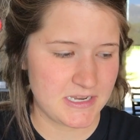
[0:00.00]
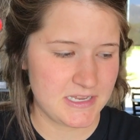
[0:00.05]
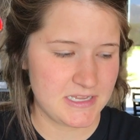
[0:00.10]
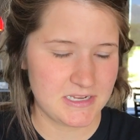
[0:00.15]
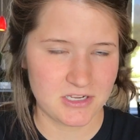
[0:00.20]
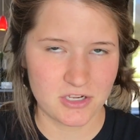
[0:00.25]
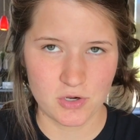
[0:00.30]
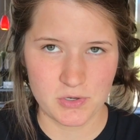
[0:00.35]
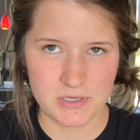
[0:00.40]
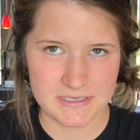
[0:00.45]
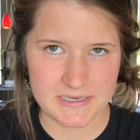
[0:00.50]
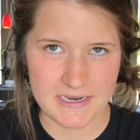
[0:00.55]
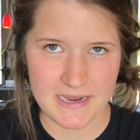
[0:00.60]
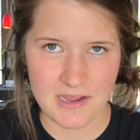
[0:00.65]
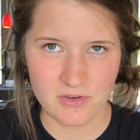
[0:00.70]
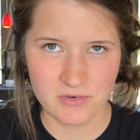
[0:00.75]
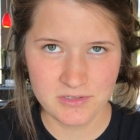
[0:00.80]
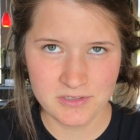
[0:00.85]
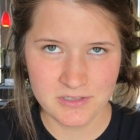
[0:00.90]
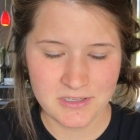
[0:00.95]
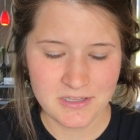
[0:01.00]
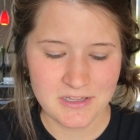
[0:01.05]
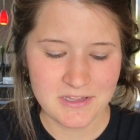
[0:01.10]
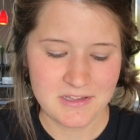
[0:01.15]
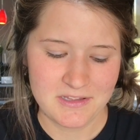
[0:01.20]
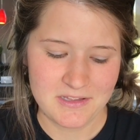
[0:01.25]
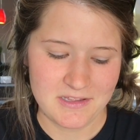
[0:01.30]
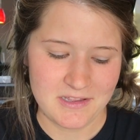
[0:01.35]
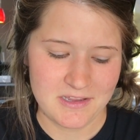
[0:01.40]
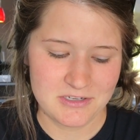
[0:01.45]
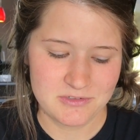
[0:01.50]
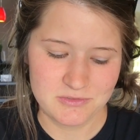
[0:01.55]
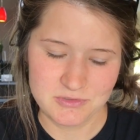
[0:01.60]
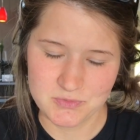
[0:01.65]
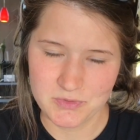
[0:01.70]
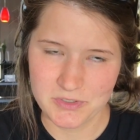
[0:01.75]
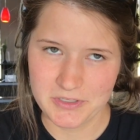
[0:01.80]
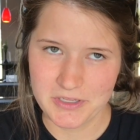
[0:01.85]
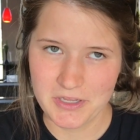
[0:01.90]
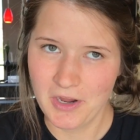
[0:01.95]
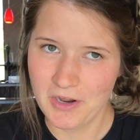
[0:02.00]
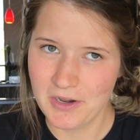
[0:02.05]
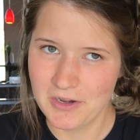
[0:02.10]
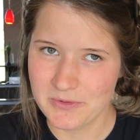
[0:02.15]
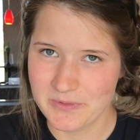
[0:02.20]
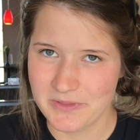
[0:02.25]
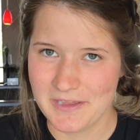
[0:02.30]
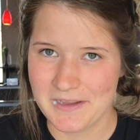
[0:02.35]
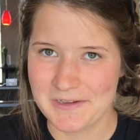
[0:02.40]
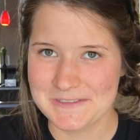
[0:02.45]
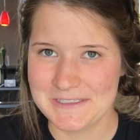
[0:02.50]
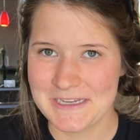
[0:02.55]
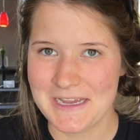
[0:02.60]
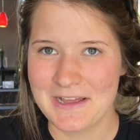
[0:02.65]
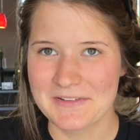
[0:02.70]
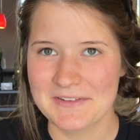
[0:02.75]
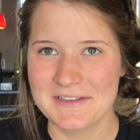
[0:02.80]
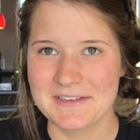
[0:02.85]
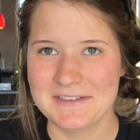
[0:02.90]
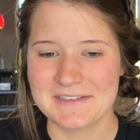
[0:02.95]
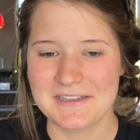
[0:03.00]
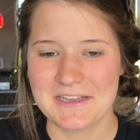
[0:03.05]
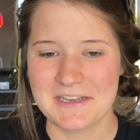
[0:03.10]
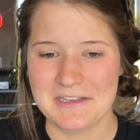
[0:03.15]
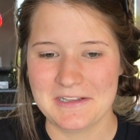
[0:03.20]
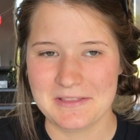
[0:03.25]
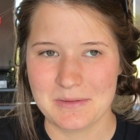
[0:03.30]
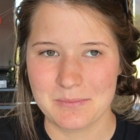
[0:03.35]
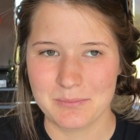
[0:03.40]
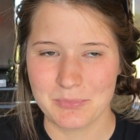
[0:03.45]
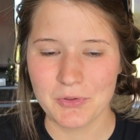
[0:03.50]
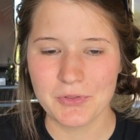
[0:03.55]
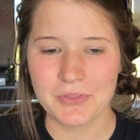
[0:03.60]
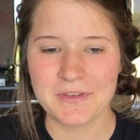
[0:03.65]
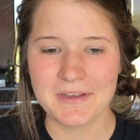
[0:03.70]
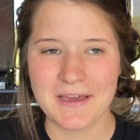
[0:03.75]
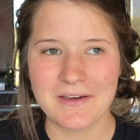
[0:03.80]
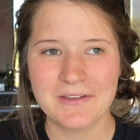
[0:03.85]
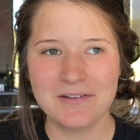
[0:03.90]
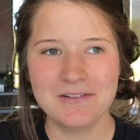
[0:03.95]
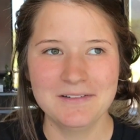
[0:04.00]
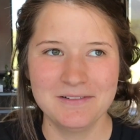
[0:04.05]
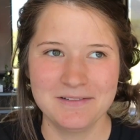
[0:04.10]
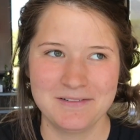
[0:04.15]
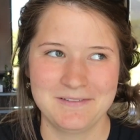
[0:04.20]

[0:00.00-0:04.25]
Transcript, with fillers: getting going down, and it was really hard without Dallin getting them both down